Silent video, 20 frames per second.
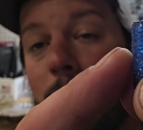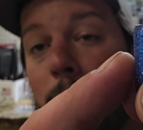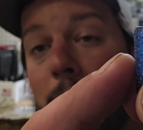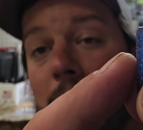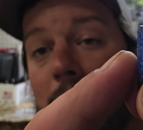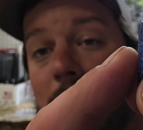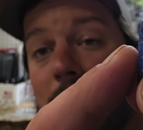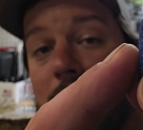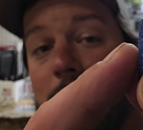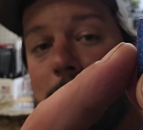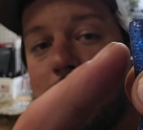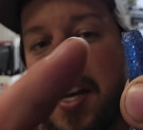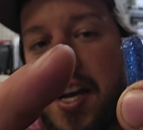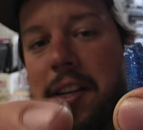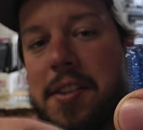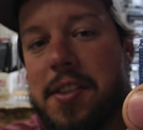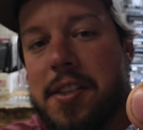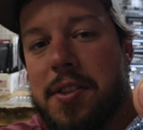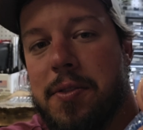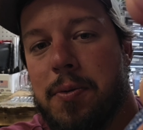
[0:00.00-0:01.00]
where you
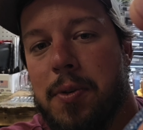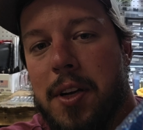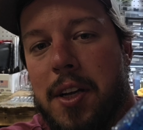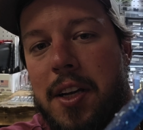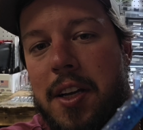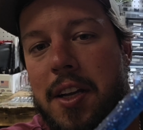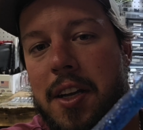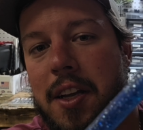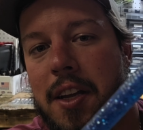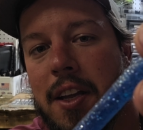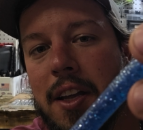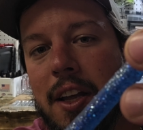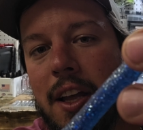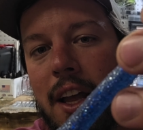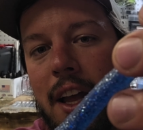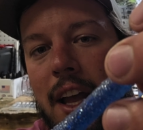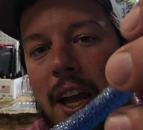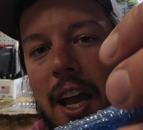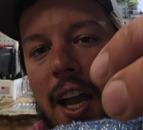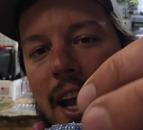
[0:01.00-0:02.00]
Texas rig,
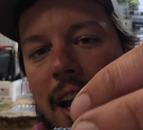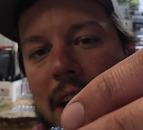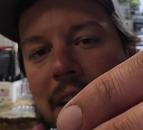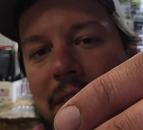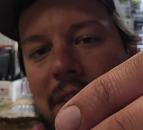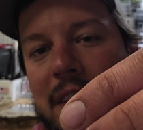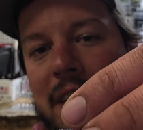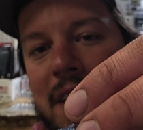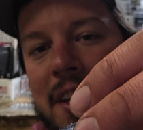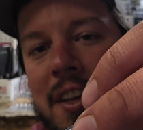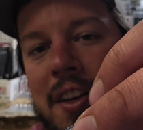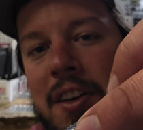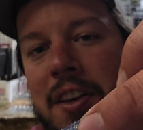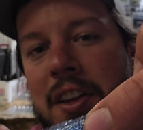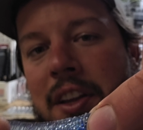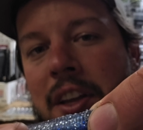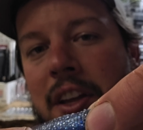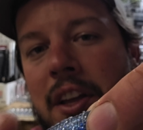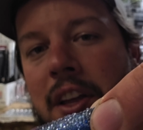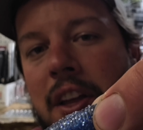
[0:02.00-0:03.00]
and
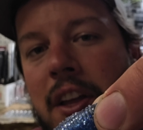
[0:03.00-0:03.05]
then